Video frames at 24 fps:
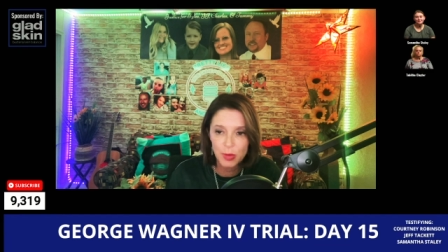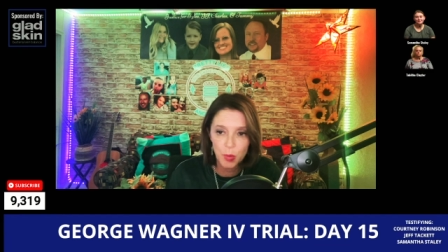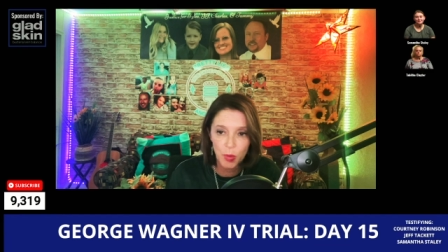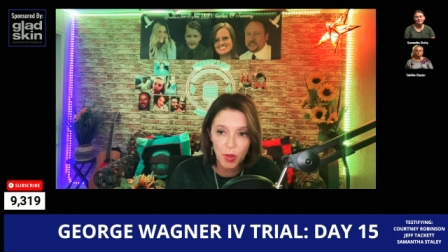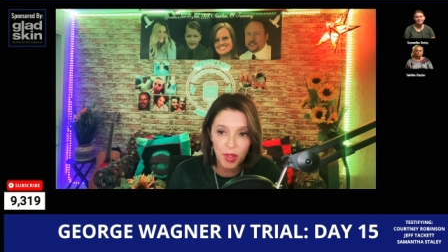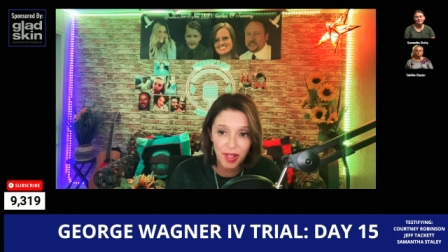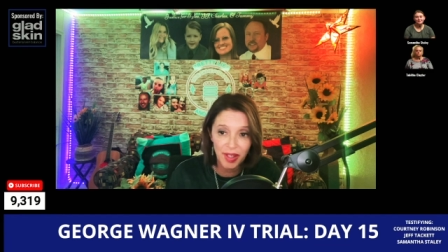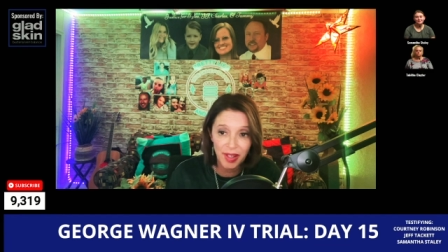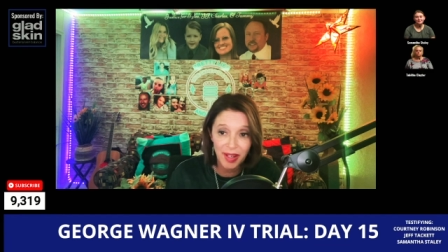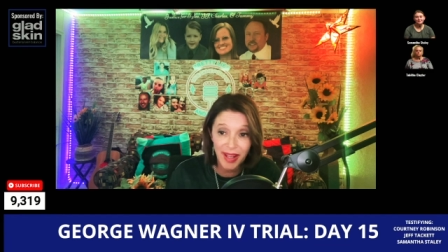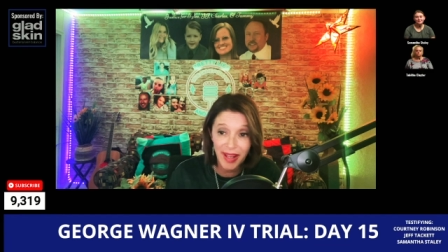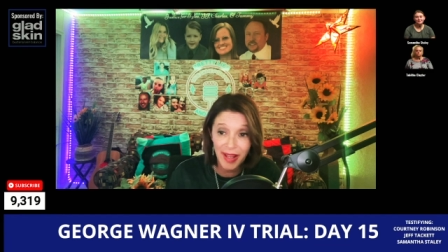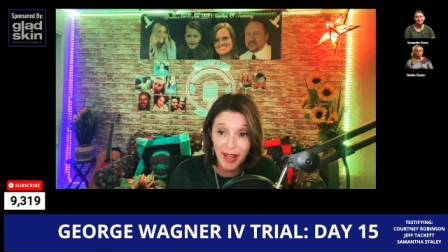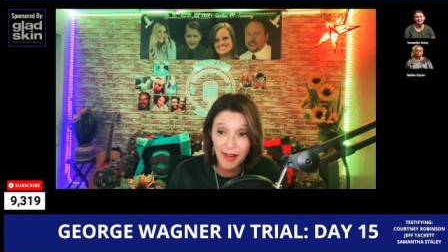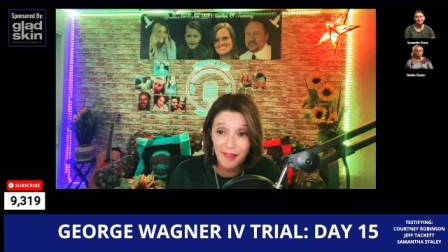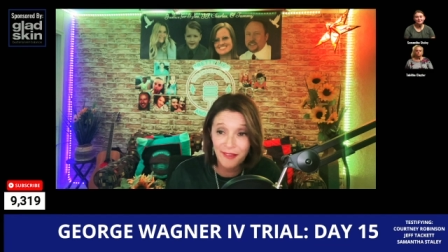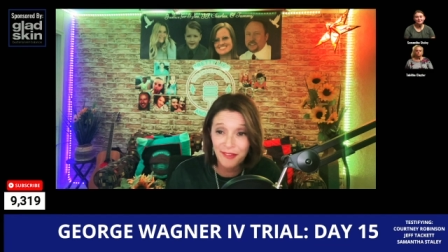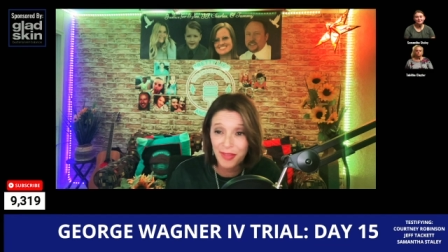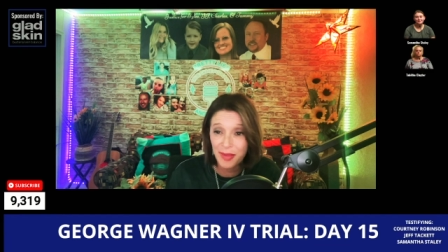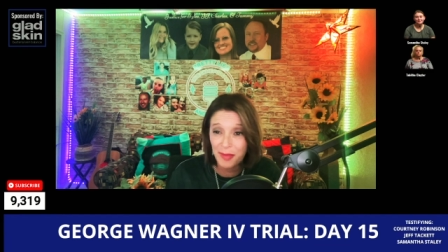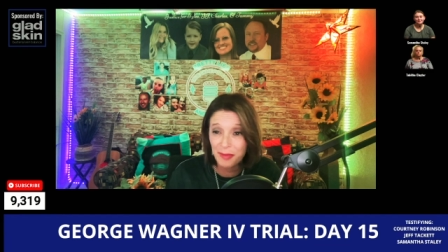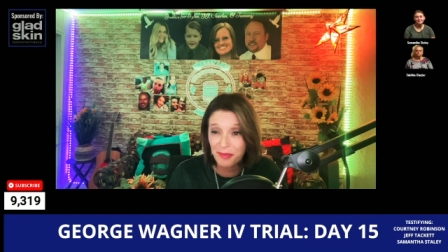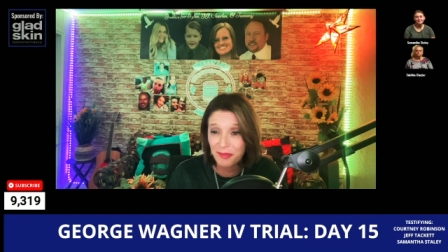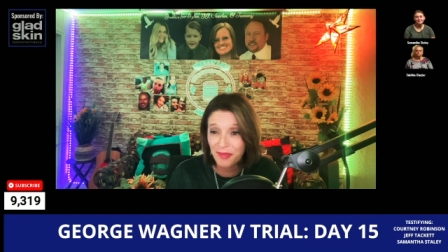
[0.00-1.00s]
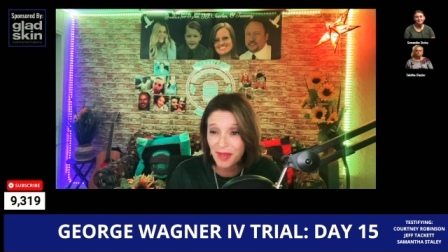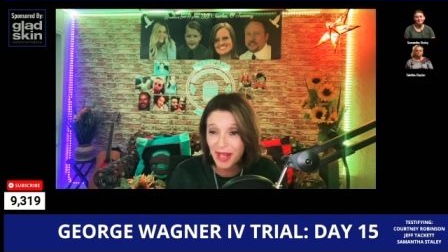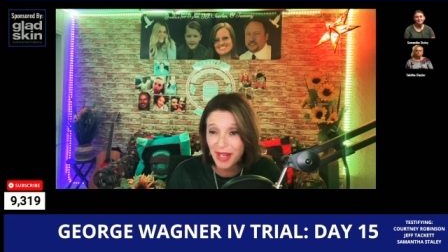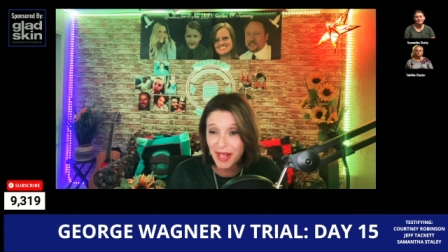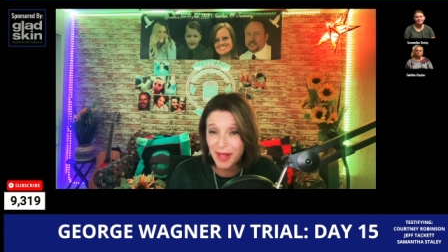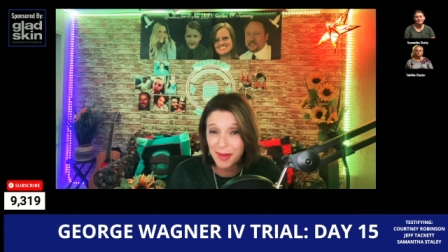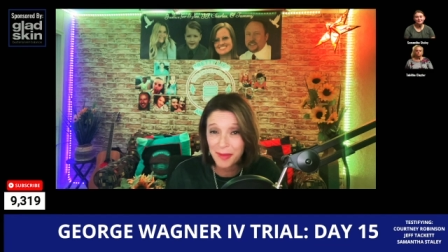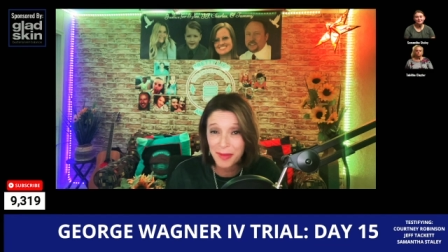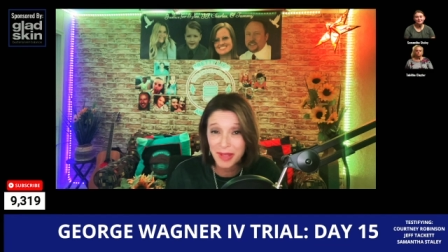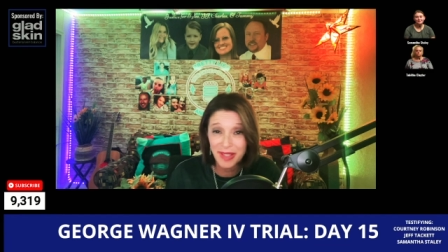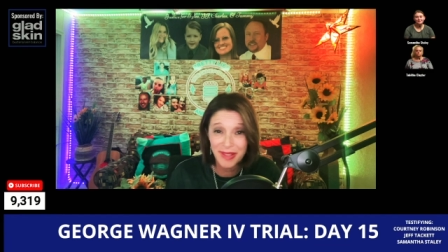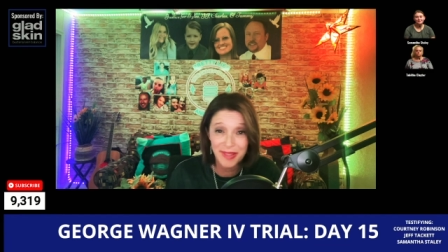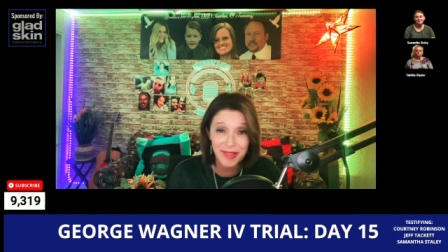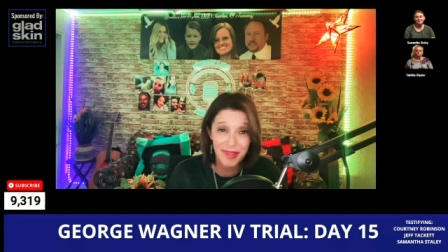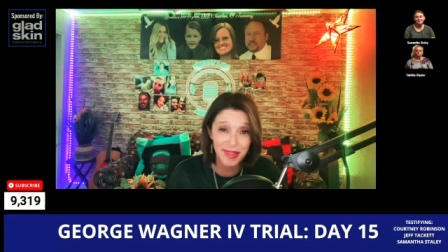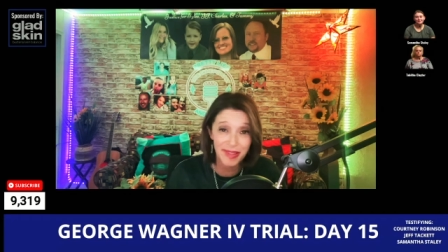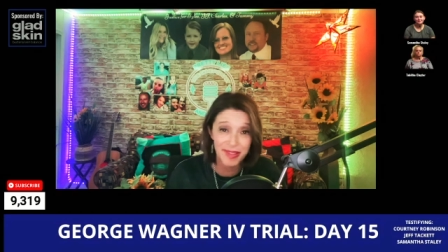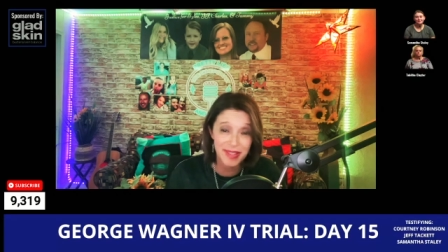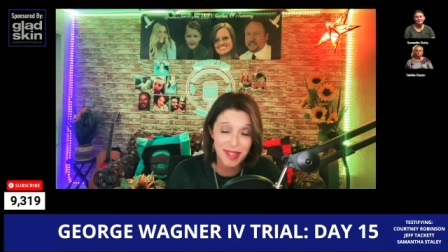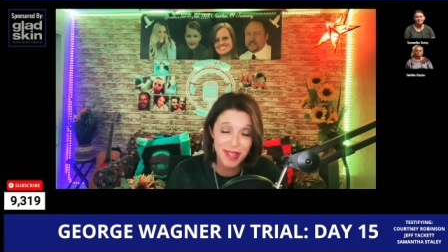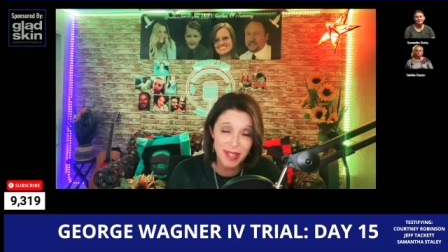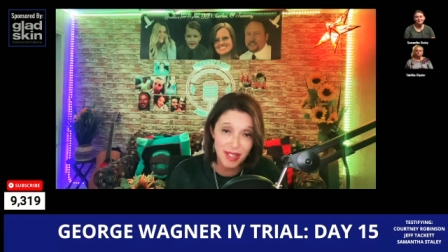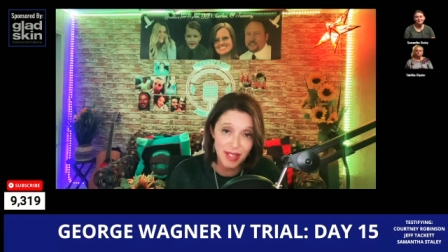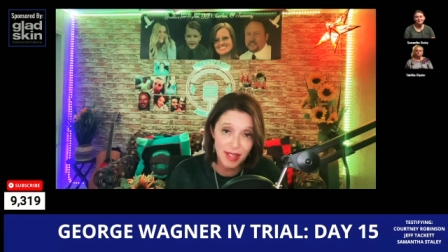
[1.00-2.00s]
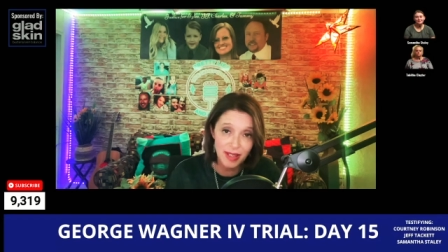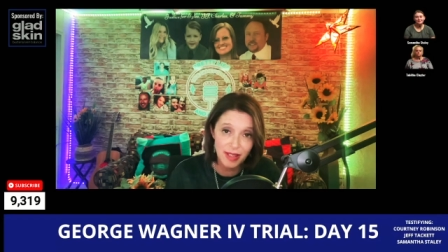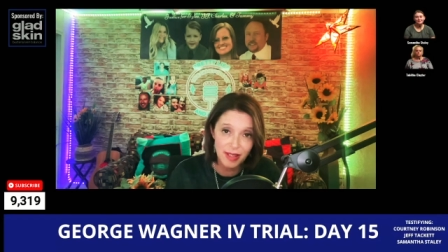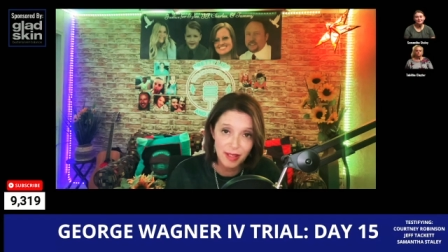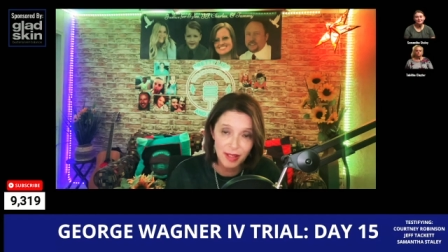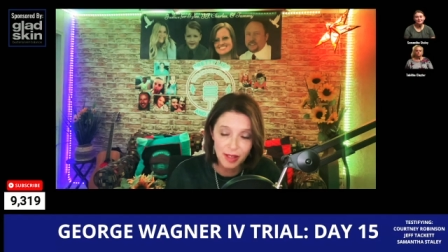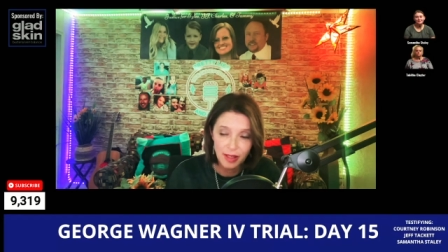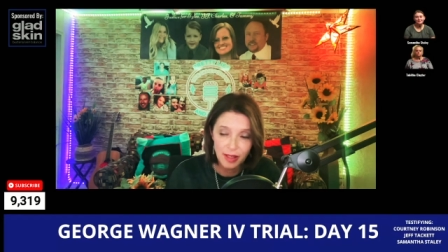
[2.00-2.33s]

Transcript: one and a half, then Hannah Mae's 16.